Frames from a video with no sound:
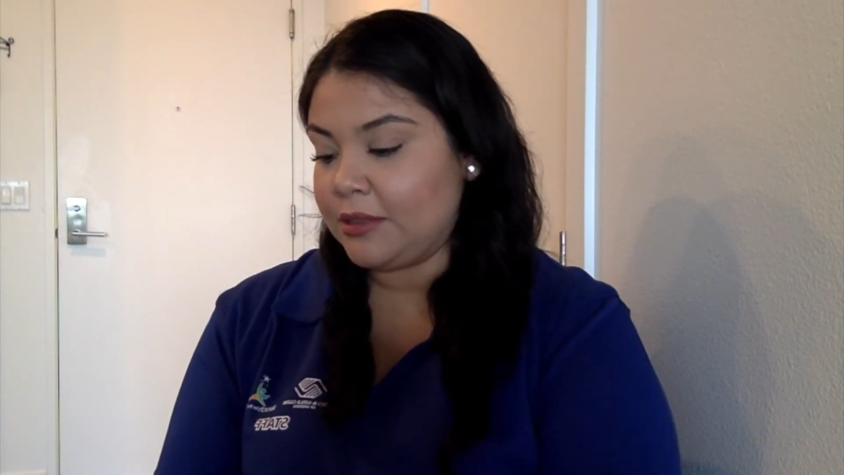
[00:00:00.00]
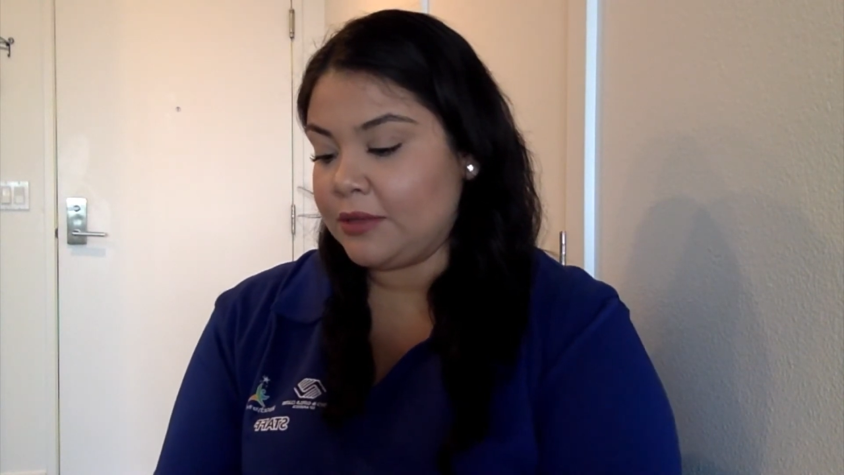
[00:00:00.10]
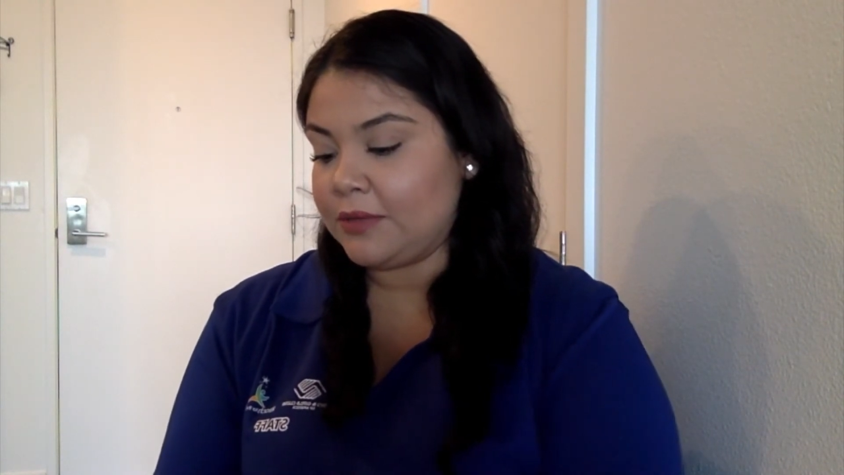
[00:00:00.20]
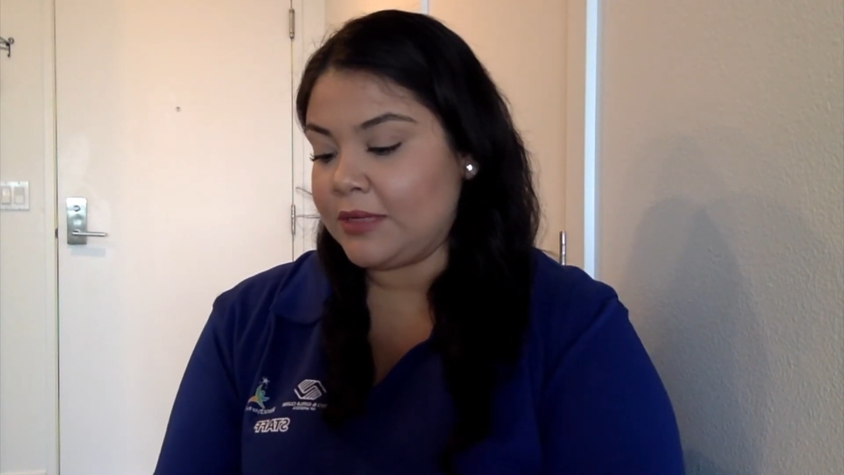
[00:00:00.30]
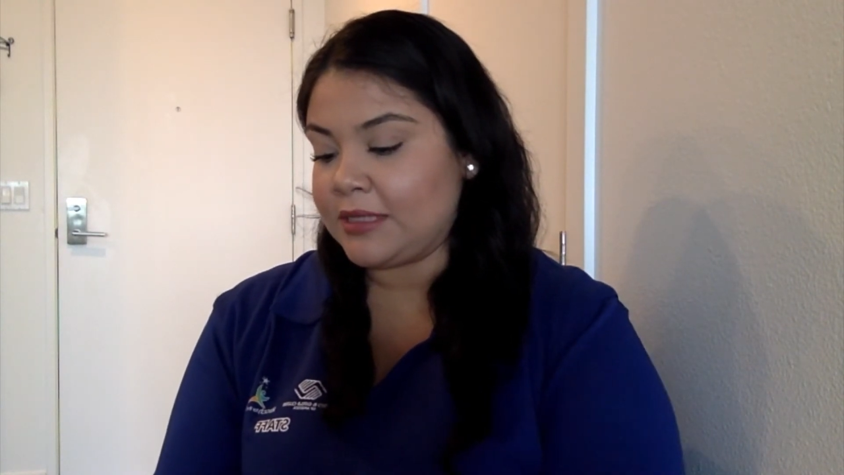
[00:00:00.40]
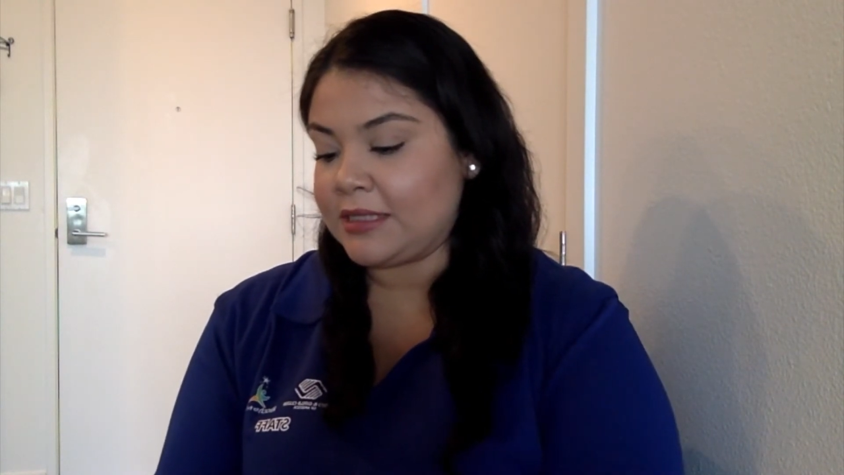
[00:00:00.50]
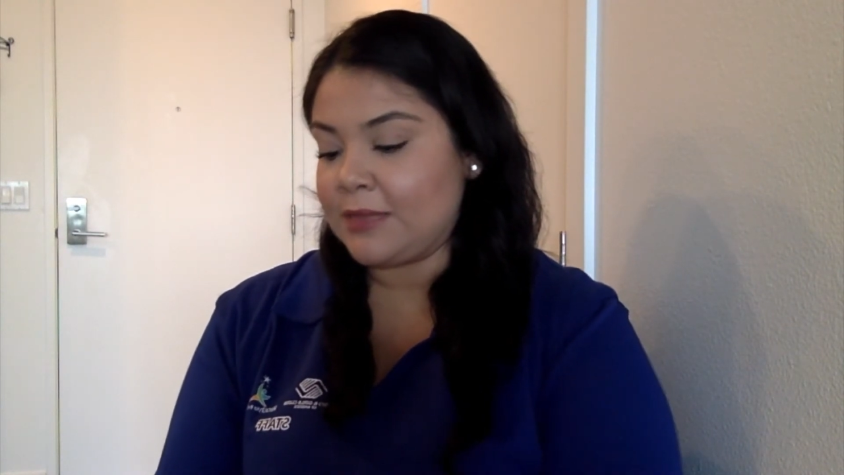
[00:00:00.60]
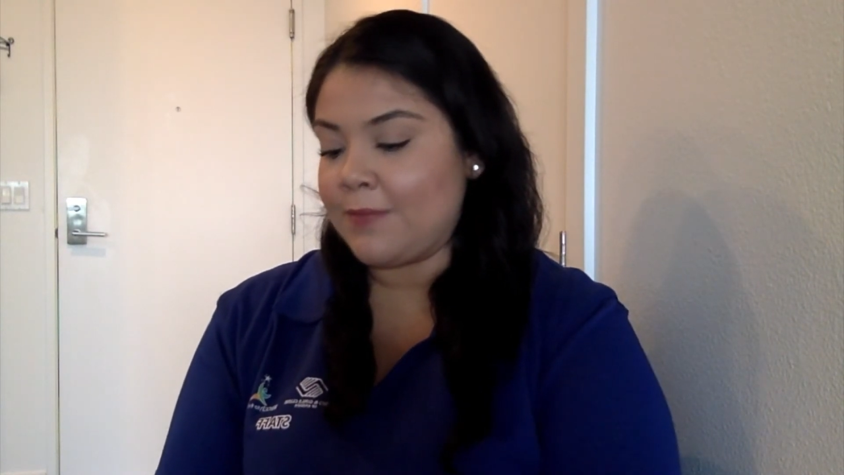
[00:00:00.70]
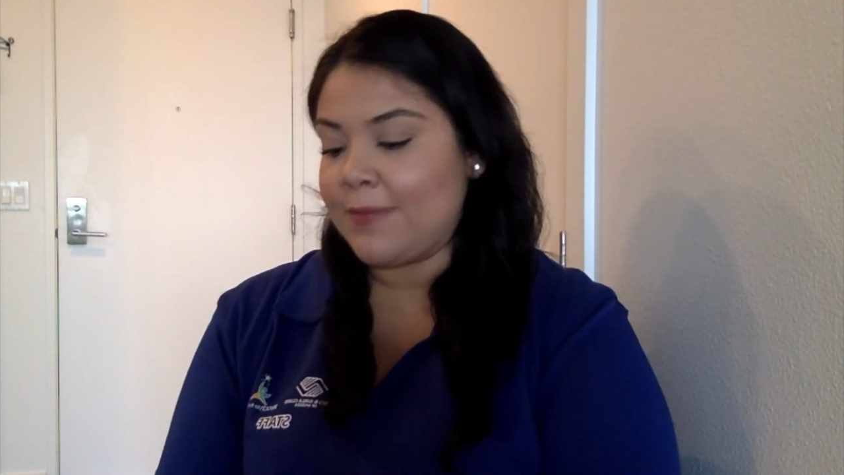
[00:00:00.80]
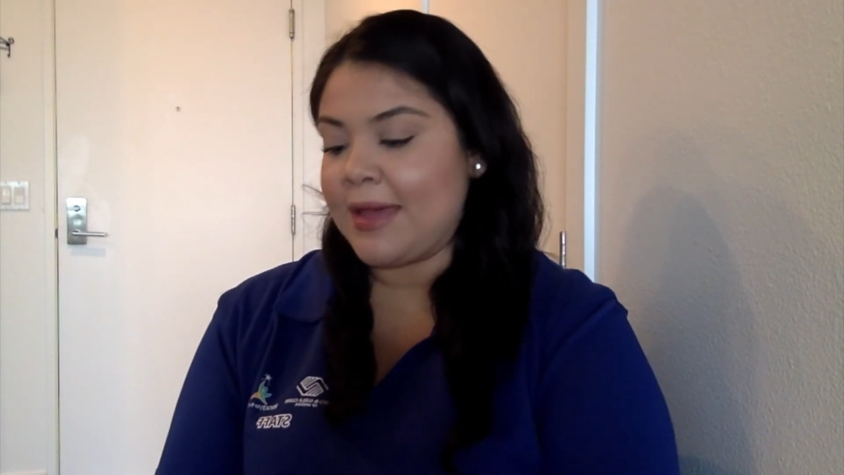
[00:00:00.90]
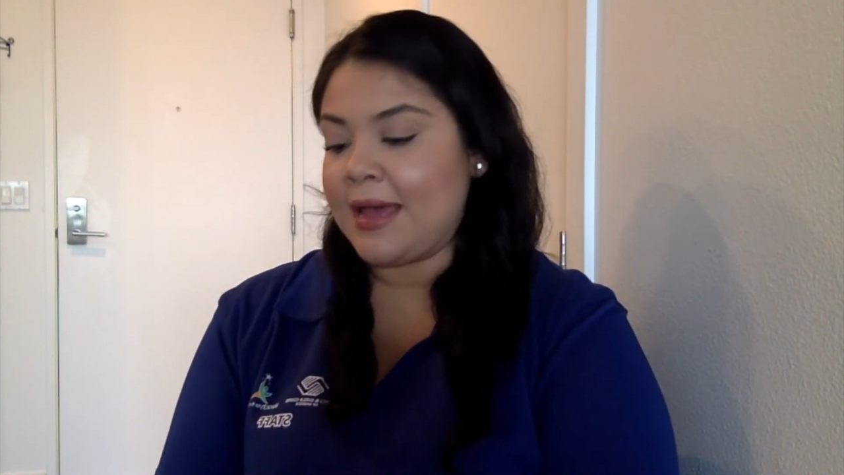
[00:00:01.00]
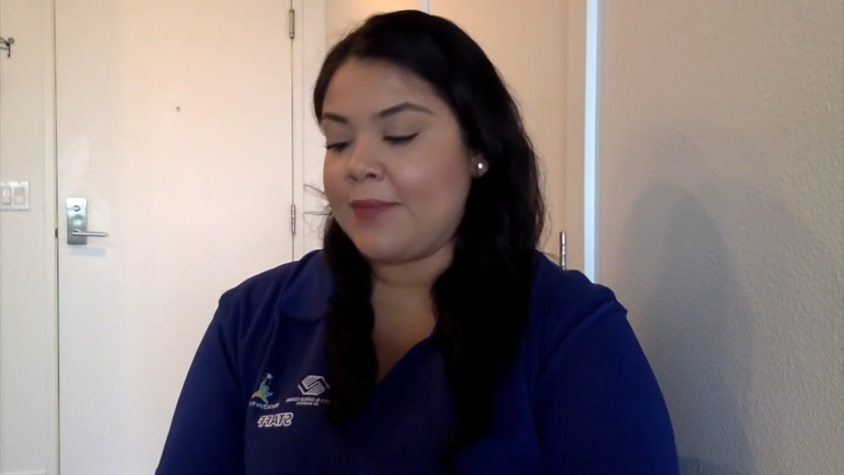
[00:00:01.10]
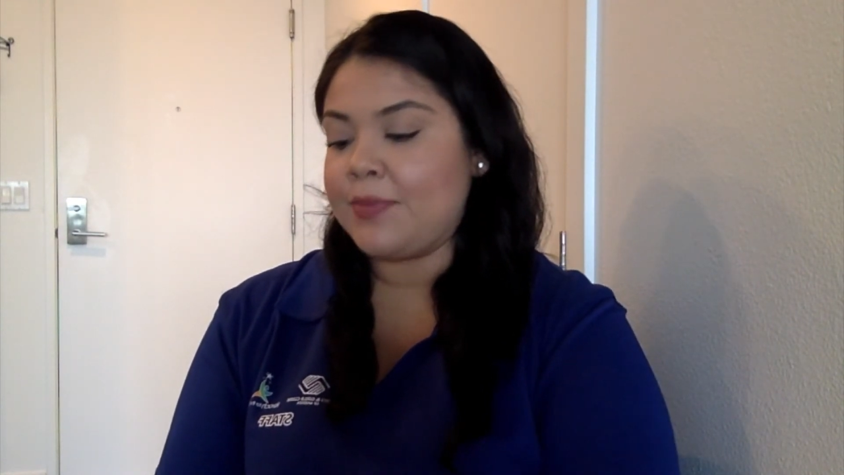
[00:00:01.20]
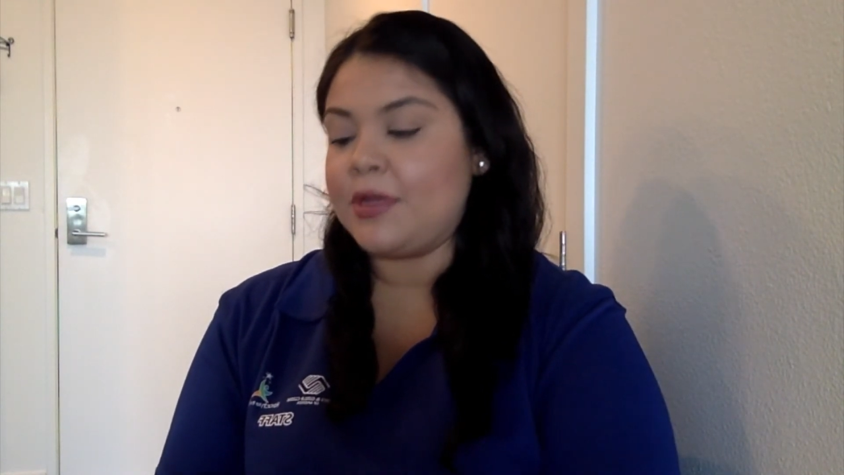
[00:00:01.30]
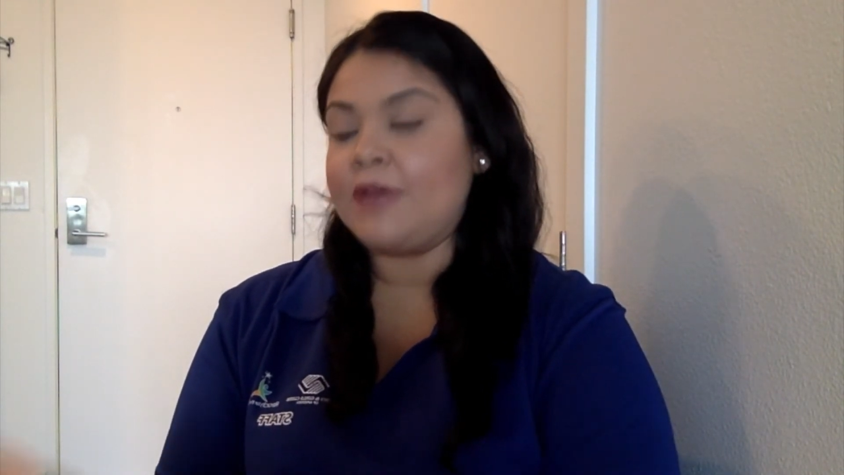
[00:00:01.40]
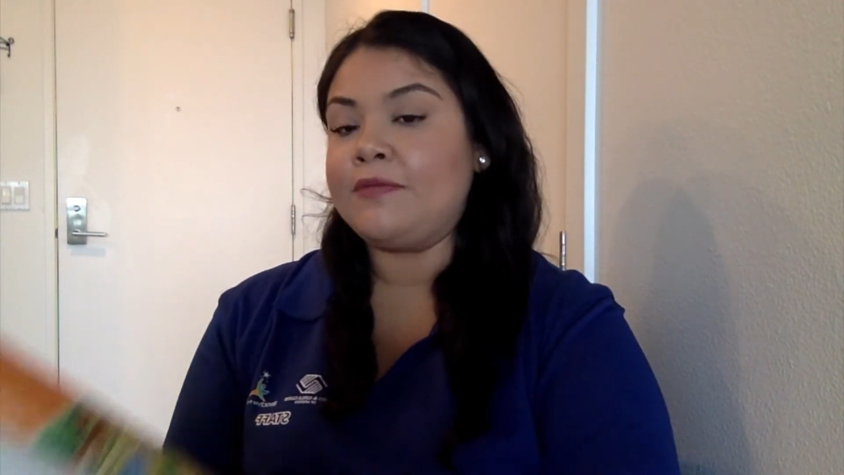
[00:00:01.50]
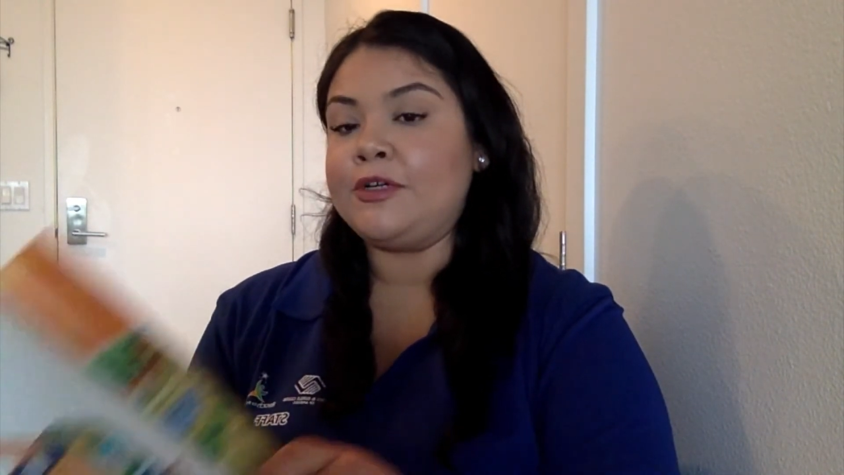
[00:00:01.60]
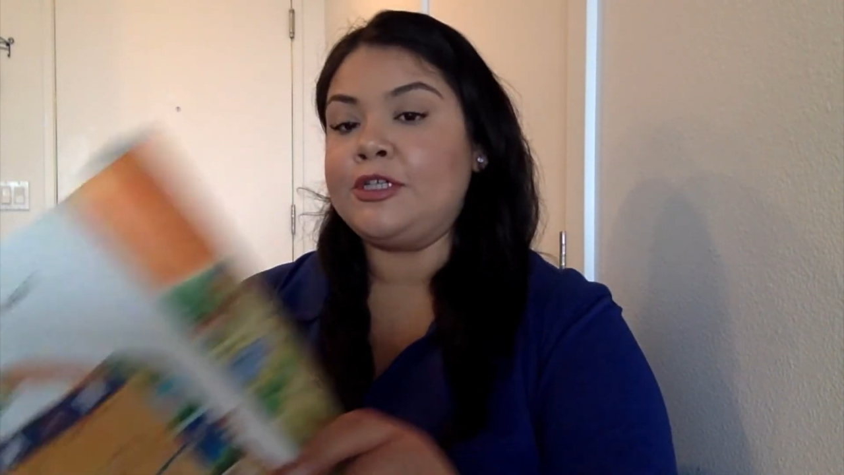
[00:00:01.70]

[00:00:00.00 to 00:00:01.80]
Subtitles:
was the map of her